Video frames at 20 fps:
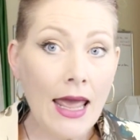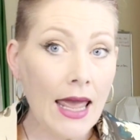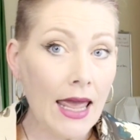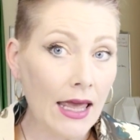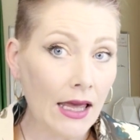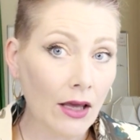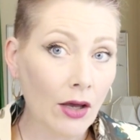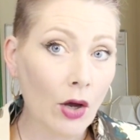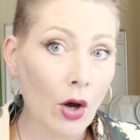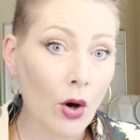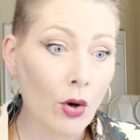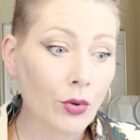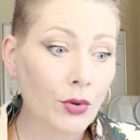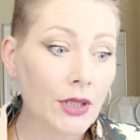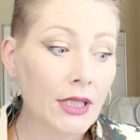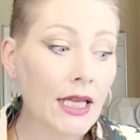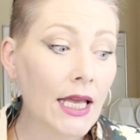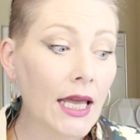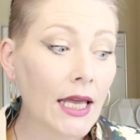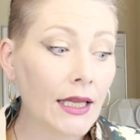It
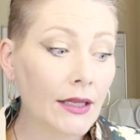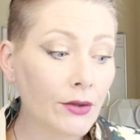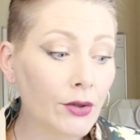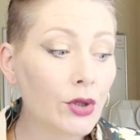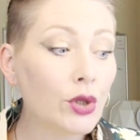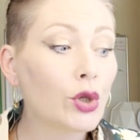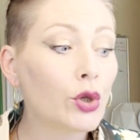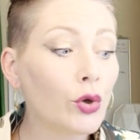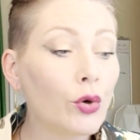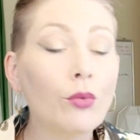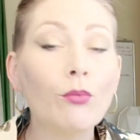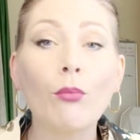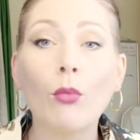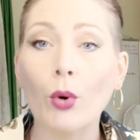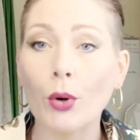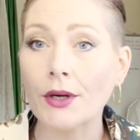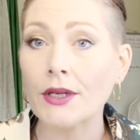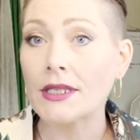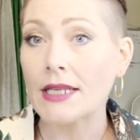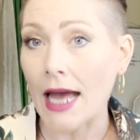goes into
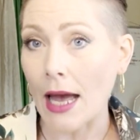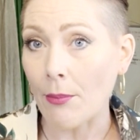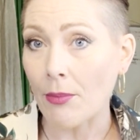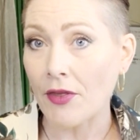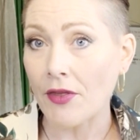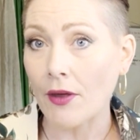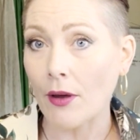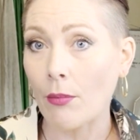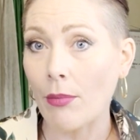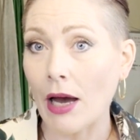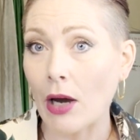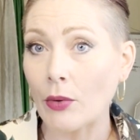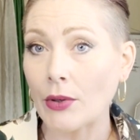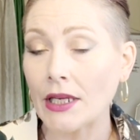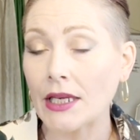more depth about